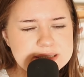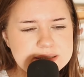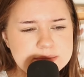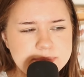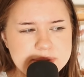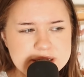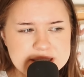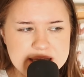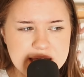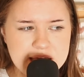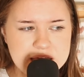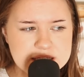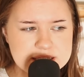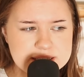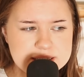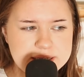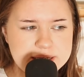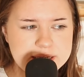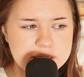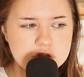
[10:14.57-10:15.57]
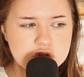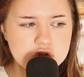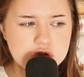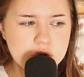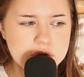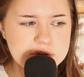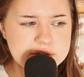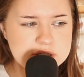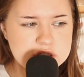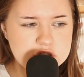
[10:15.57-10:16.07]
Peter Hastings
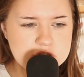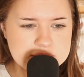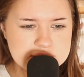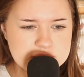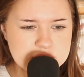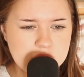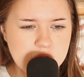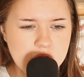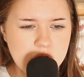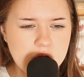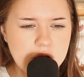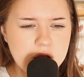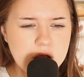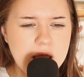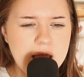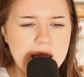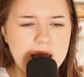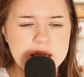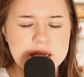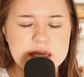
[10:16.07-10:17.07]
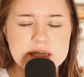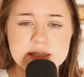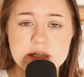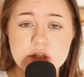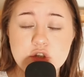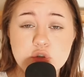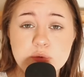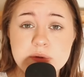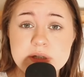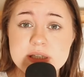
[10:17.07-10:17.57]
goes to Jessica and he's
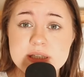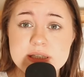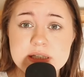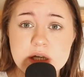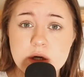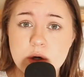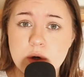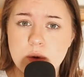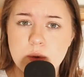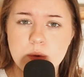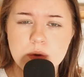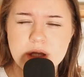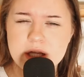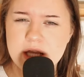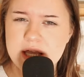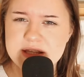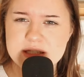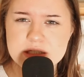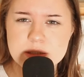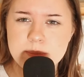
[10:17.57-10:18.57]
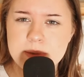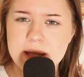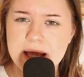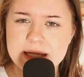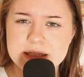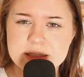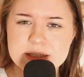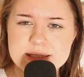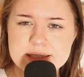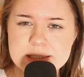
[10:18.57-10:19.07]
like, do we still, like, is the
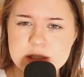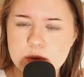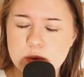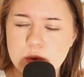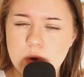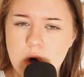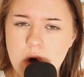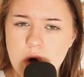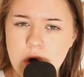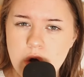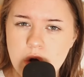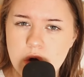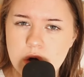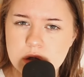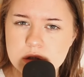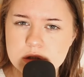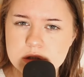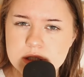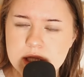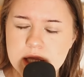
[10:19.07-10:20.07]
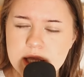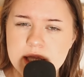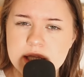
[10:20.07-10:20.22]
plan still on?